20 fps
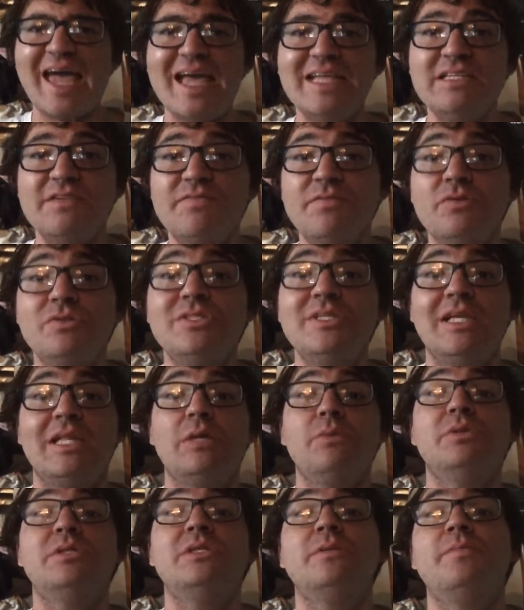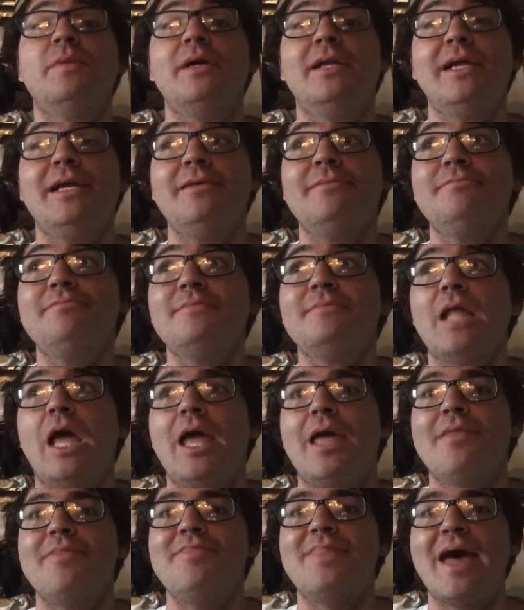is, if you're dealing with somebody
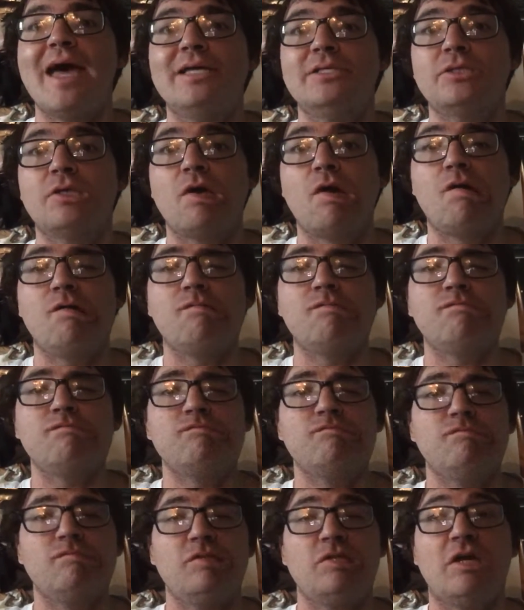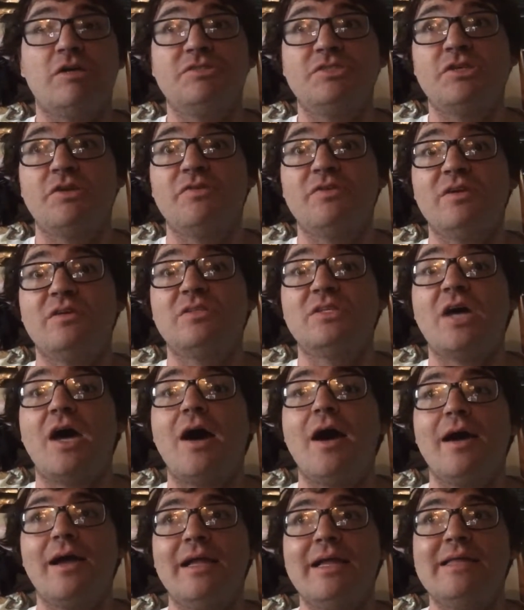that's, y'all start
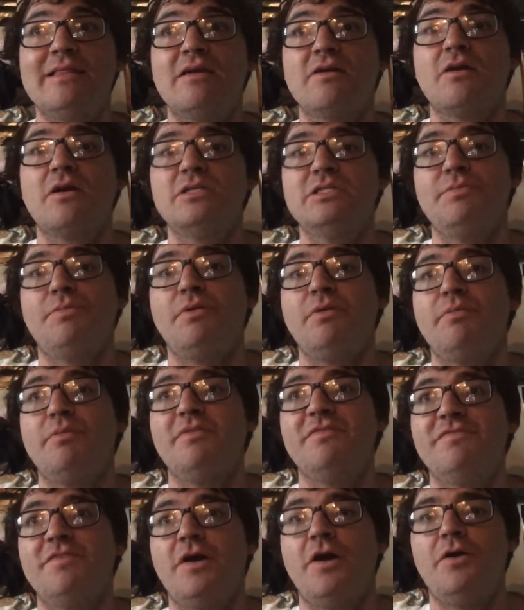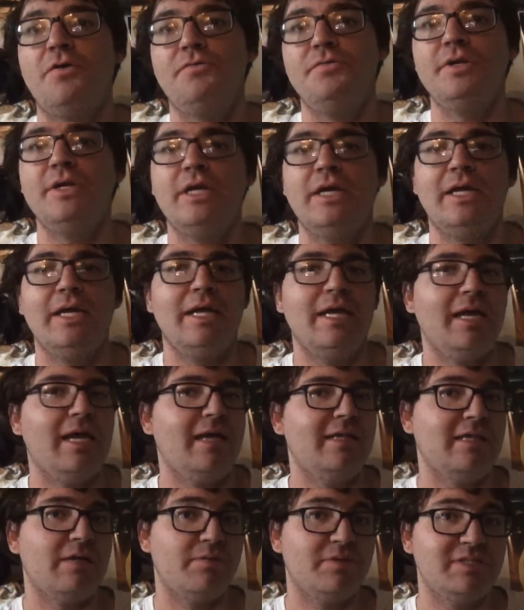talking and they're constantly blowing up your phone,
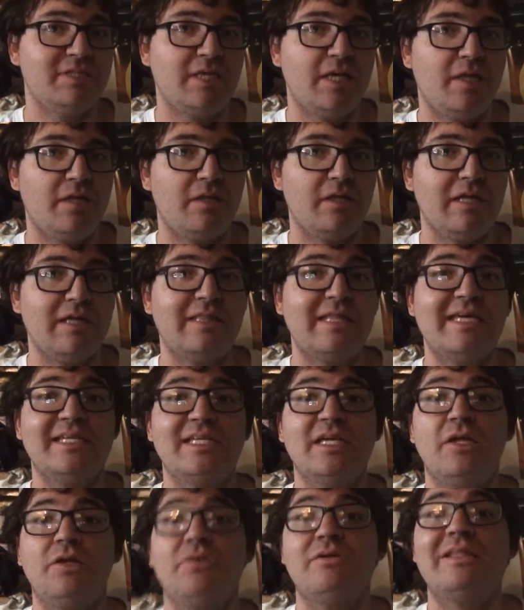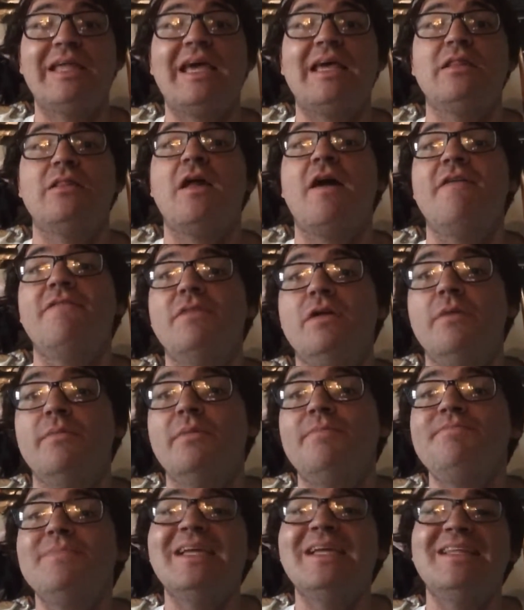and they want to tell, and they tell you they love
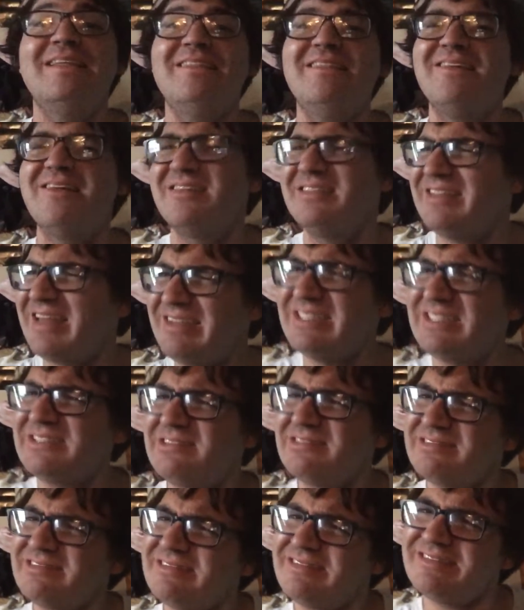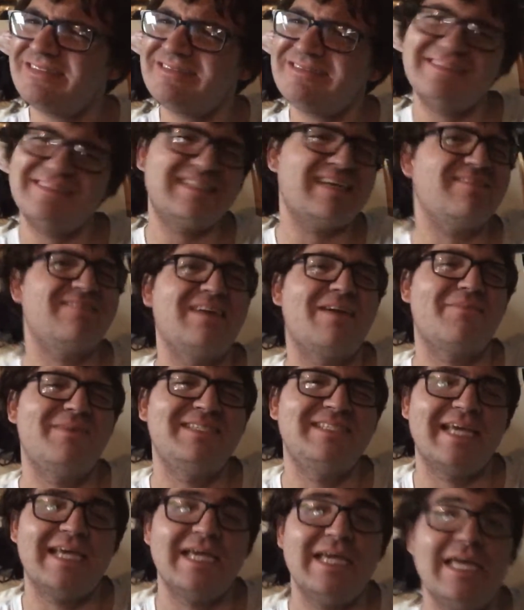them, and that's that thing I
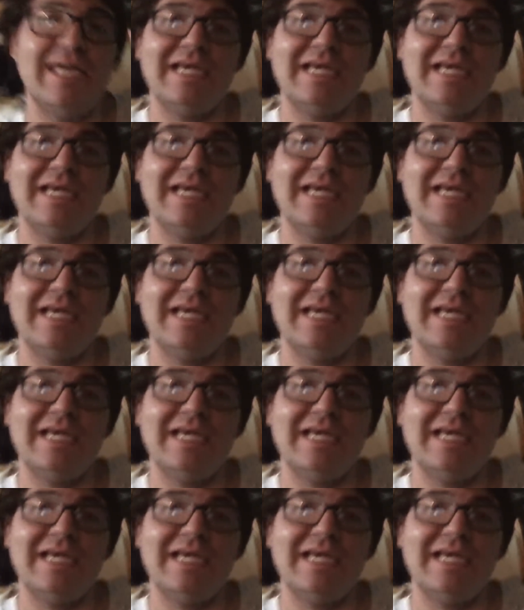must say.